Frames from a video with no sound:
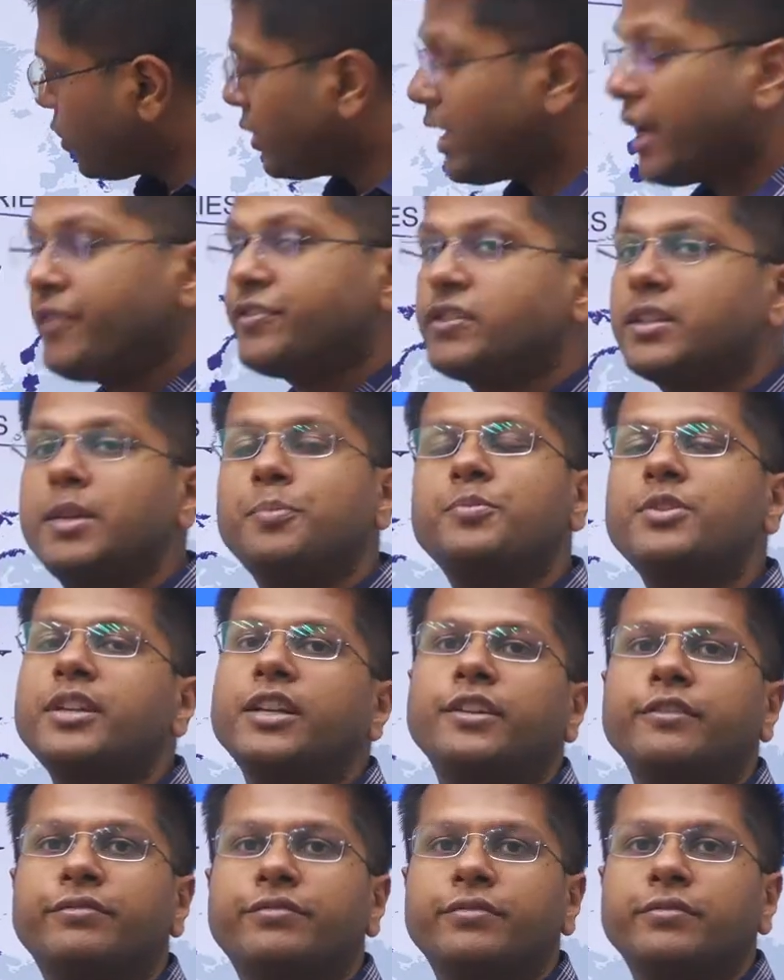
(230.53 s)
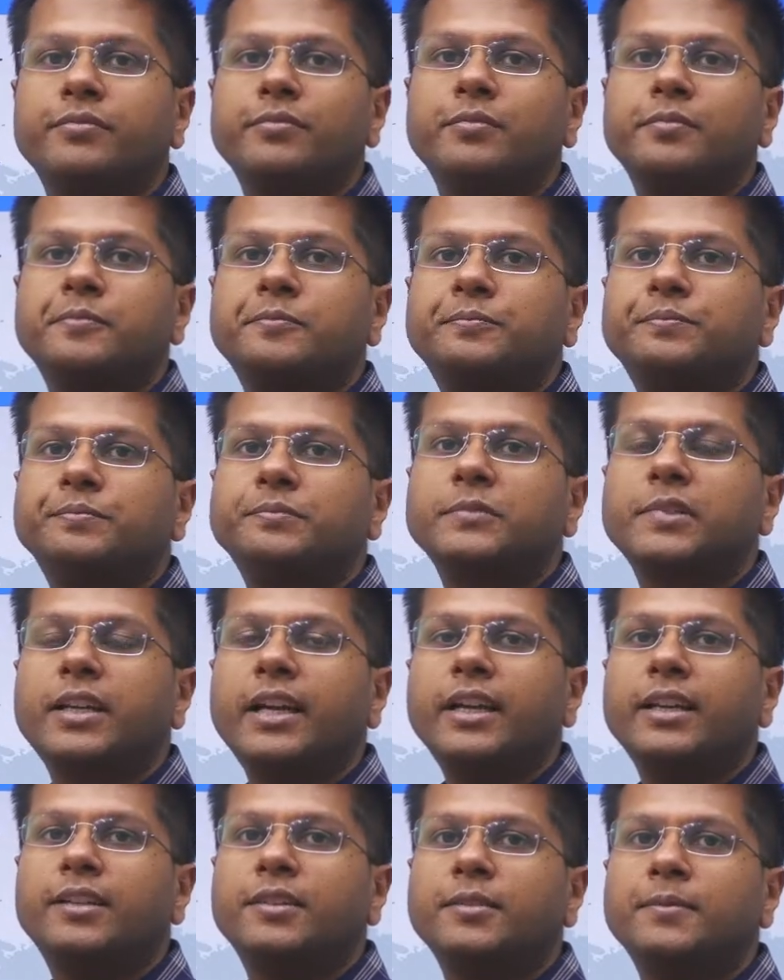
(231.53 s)
don't have ships enough,
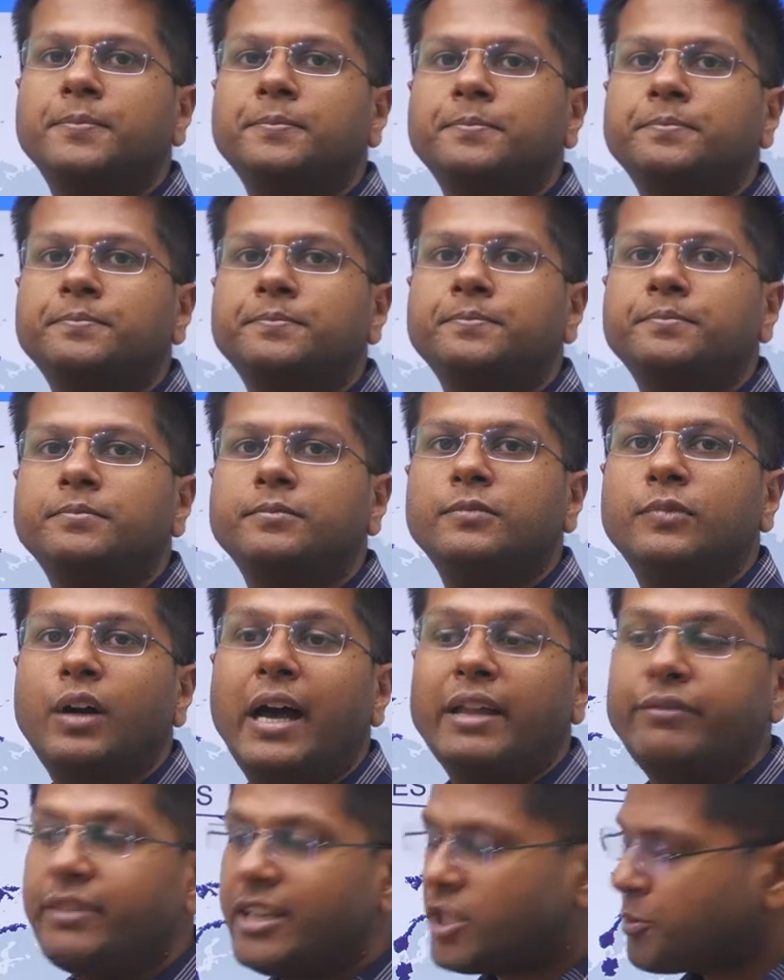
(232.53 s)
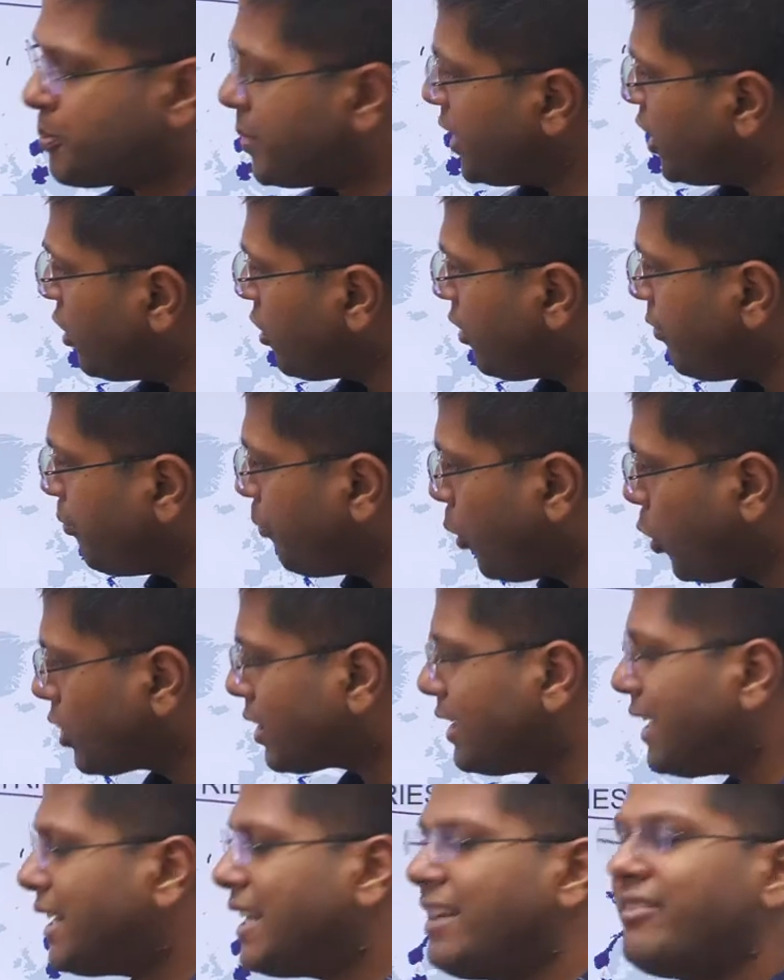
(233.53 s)
right? And we are speaking of
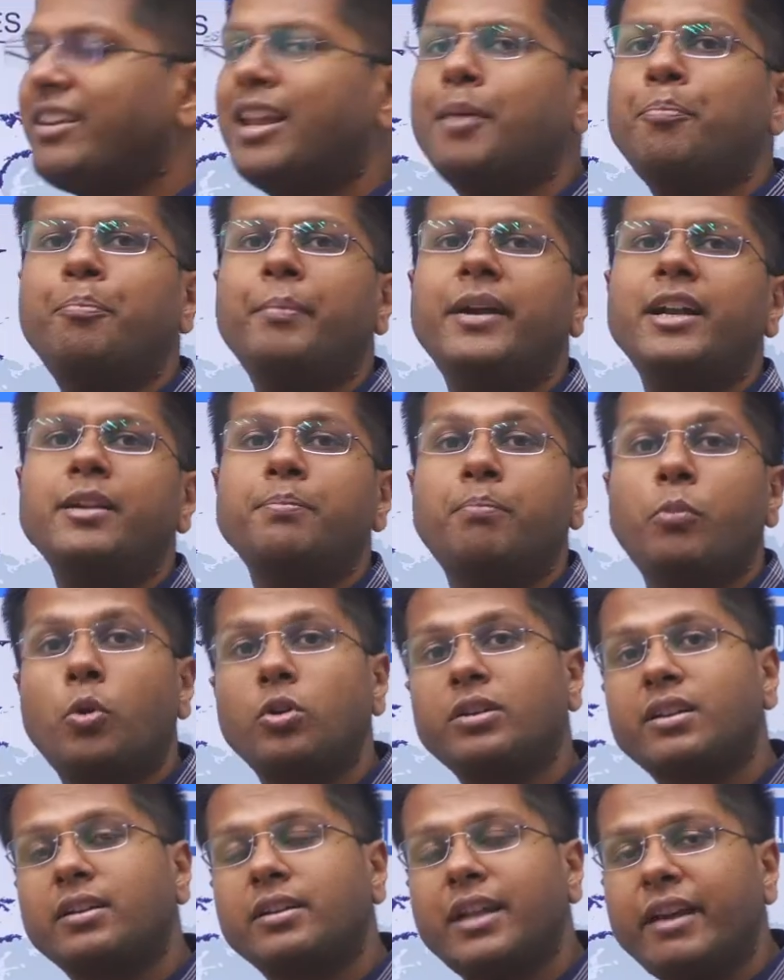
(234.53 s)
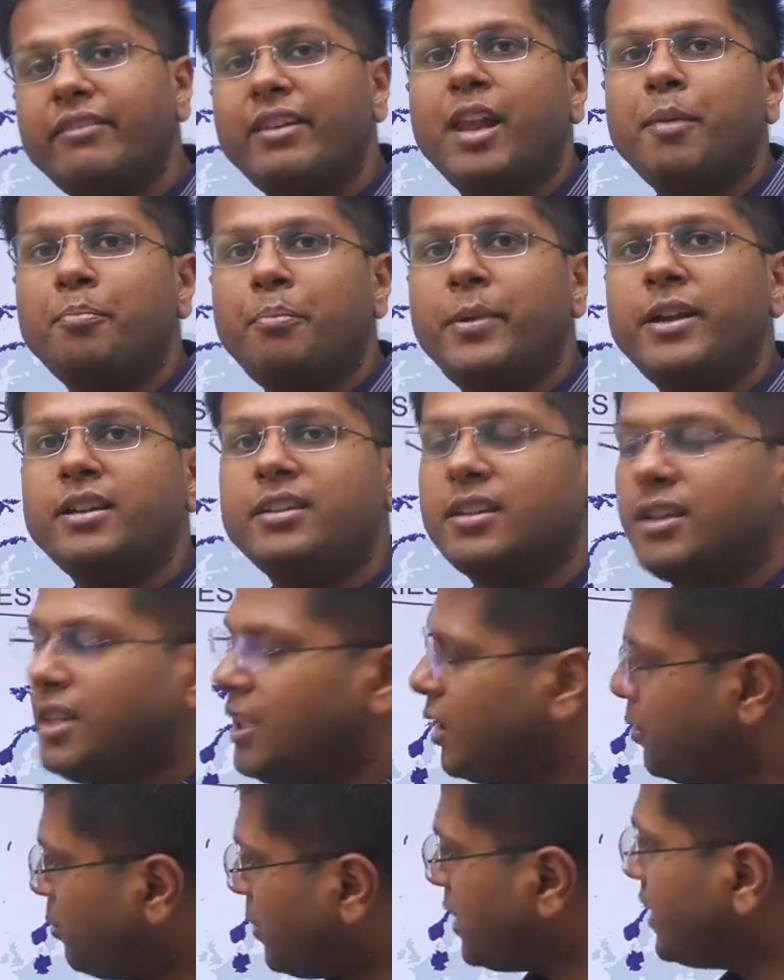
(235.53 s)
port-led development, port development,
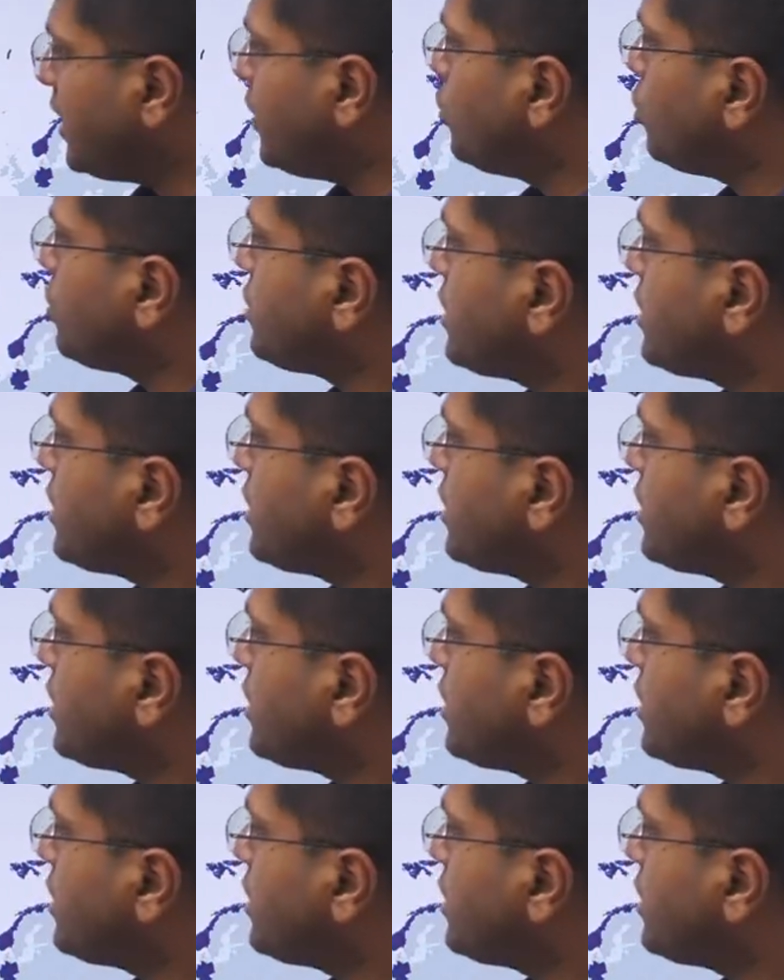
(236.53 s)
but then no